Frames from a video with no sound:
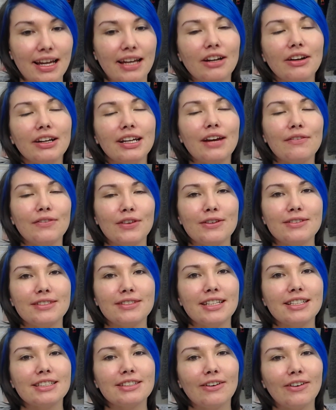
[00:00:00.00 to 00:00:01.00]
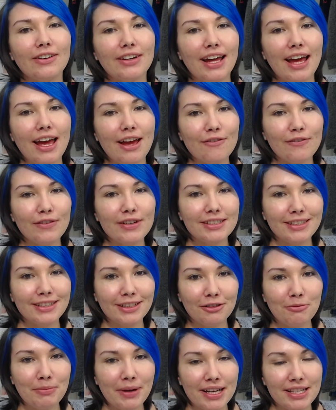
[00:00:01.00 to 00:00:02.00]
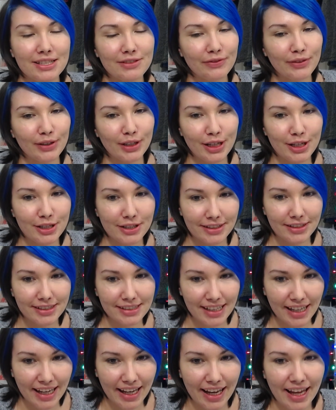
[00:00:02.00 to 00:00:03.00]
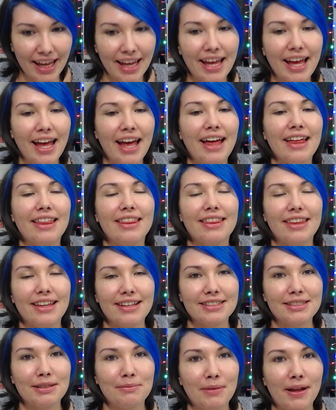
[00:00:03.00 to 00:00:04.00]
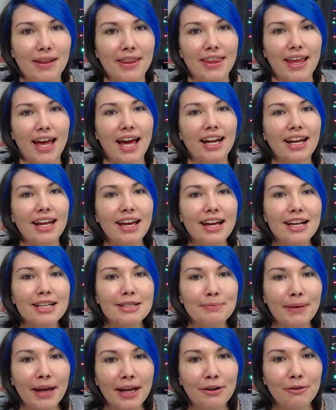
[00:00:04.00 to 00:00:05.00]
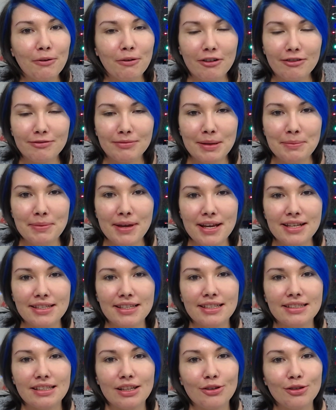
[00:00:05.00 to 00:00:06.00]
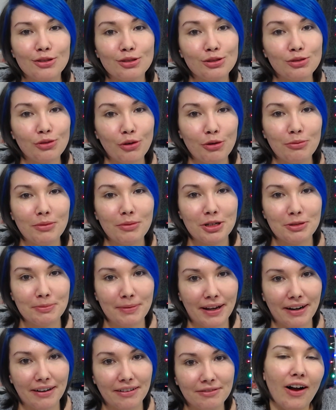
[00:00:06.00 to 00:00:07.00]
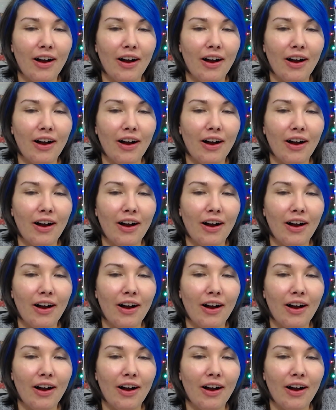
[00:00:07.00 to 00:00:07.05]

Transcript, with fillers: and I have used this on every single piece religiously this month, and it has made all of my pieces look so much better.